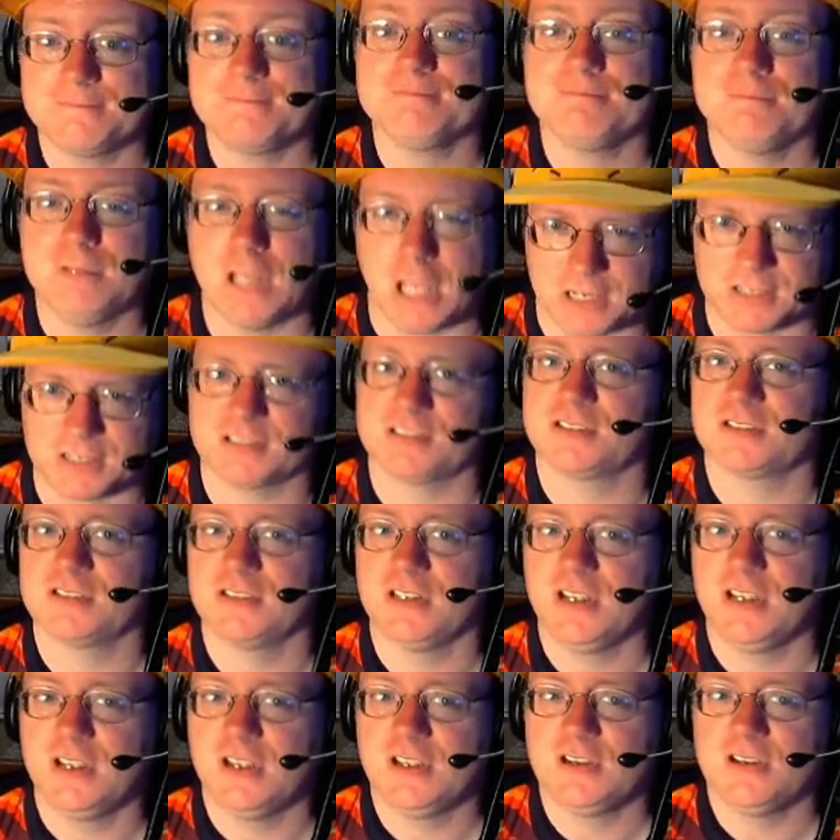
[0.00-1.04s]
Yes.
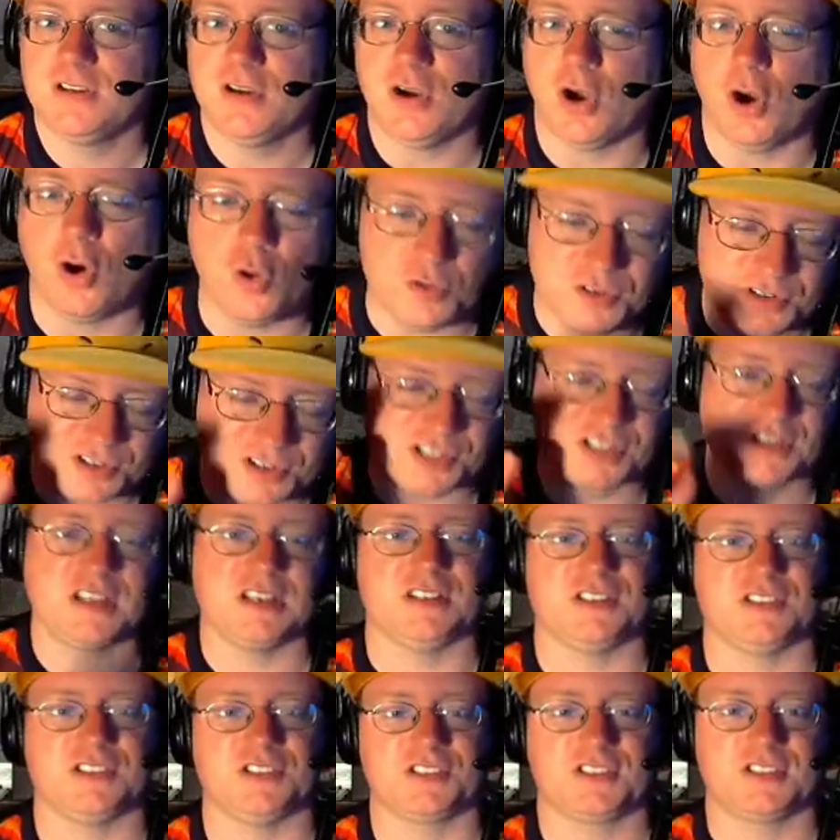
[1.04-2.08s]
Hone your
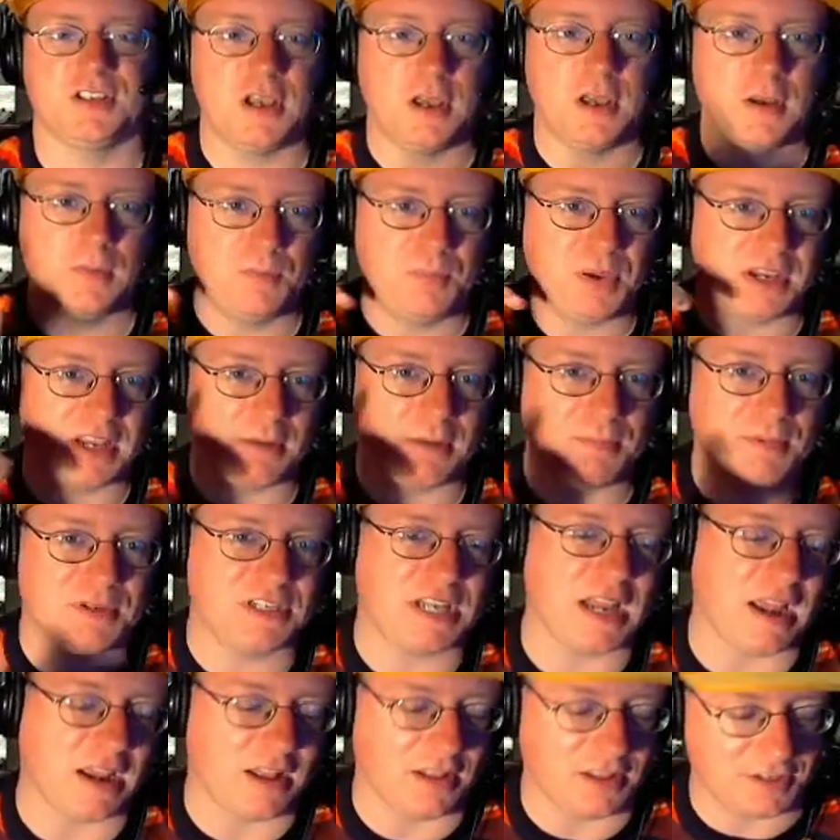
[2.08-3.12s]
skills. Pick up a
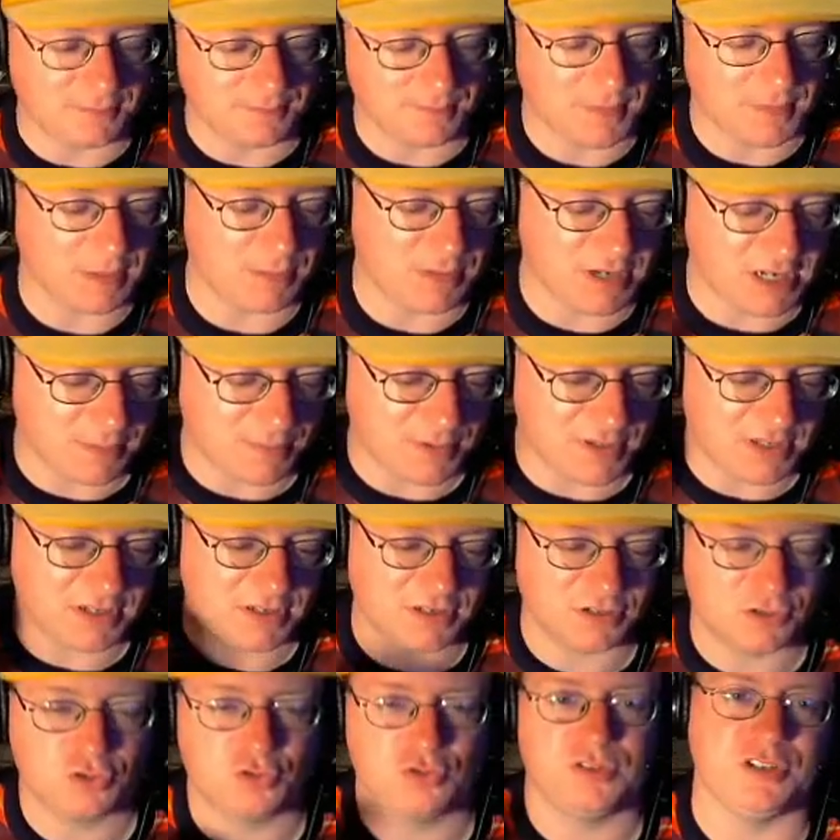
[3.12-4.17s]
talent, pick up a
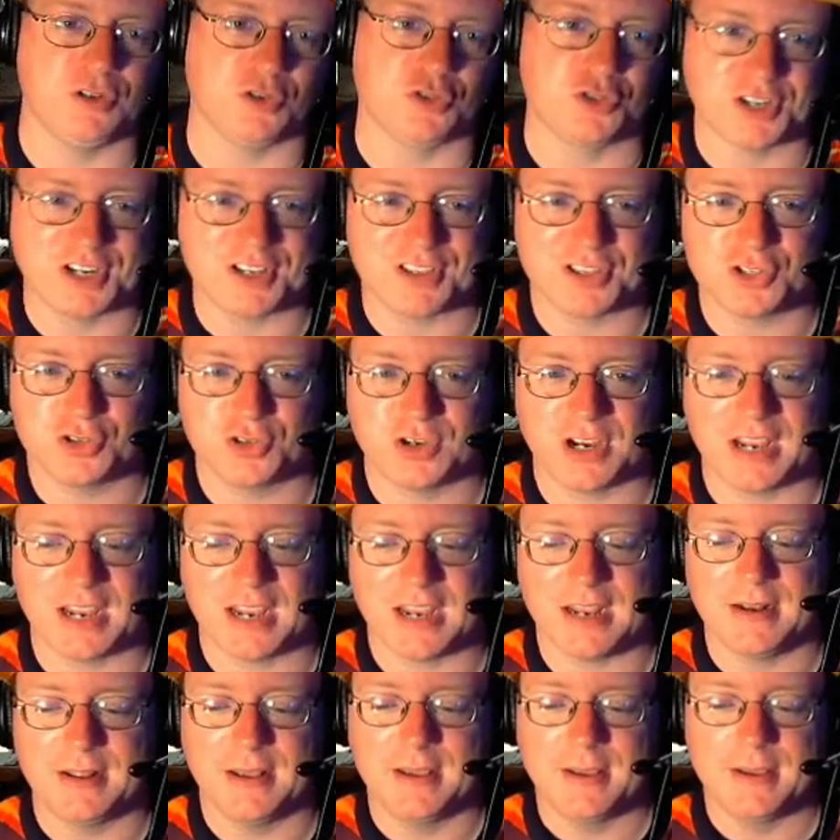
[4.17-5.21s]
you know trick of the
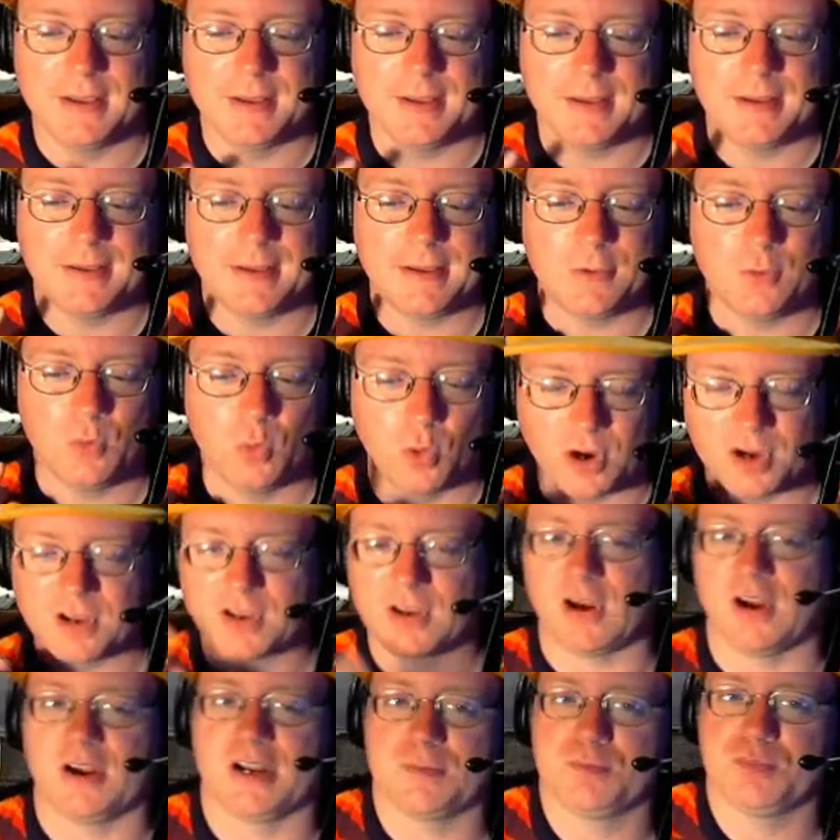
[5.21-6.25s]
trade, work
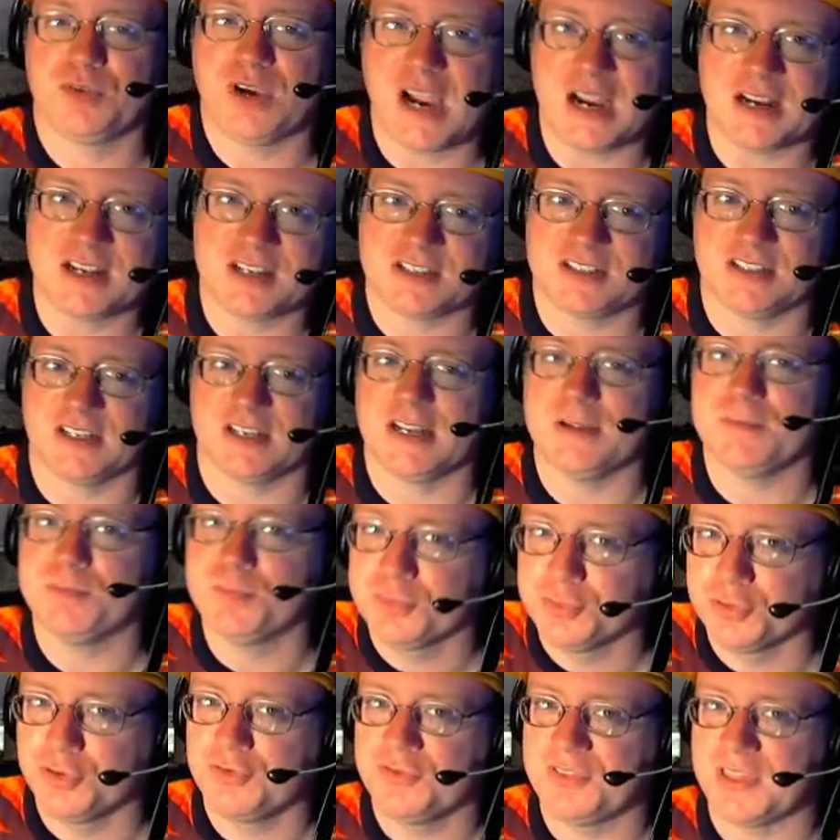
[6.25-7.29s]
on it, practice it,
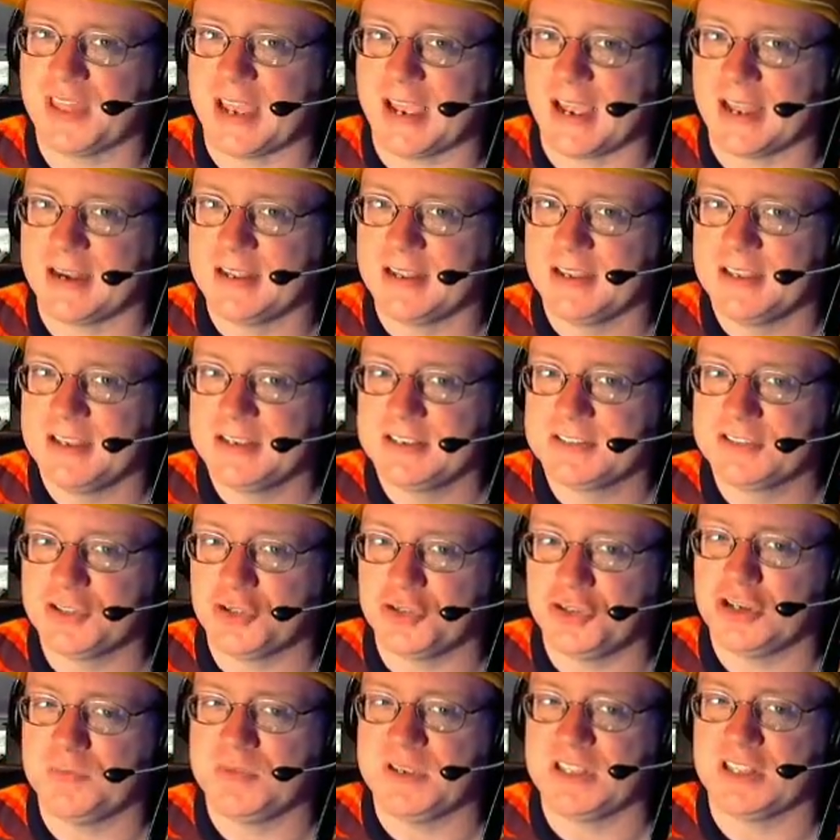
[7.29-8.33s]
improve that so that
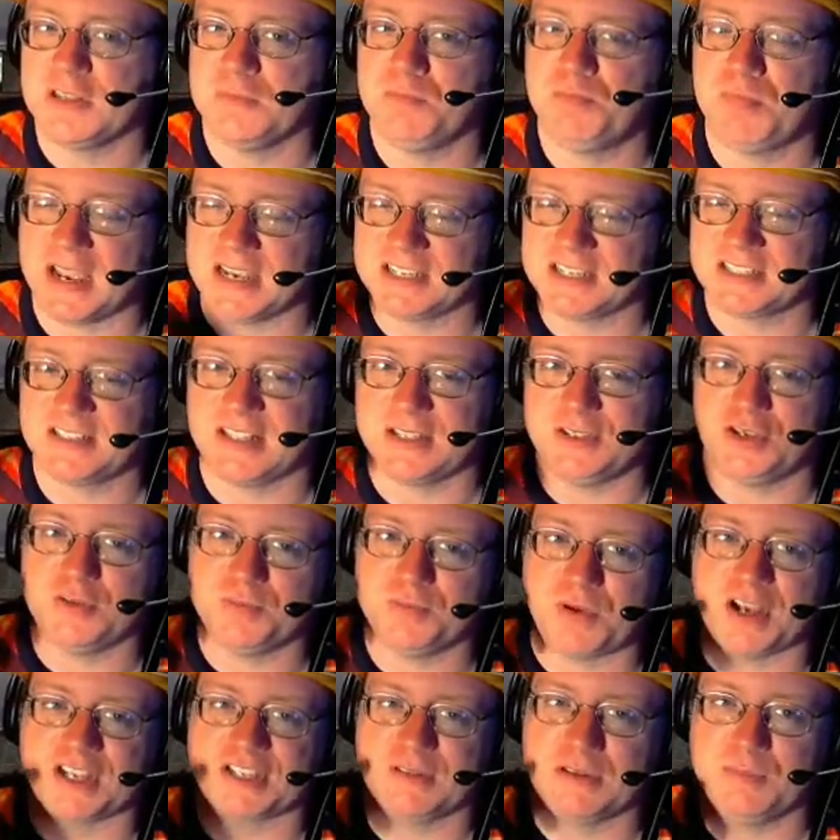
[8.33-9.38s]
you can be the best that you can
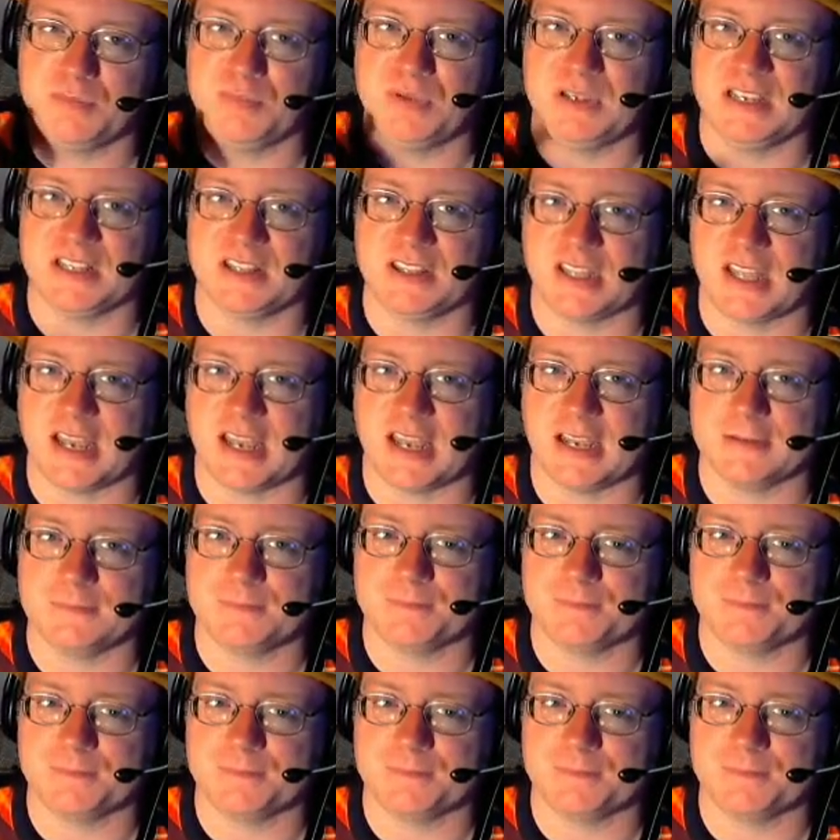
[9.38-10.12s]
possibly be at that.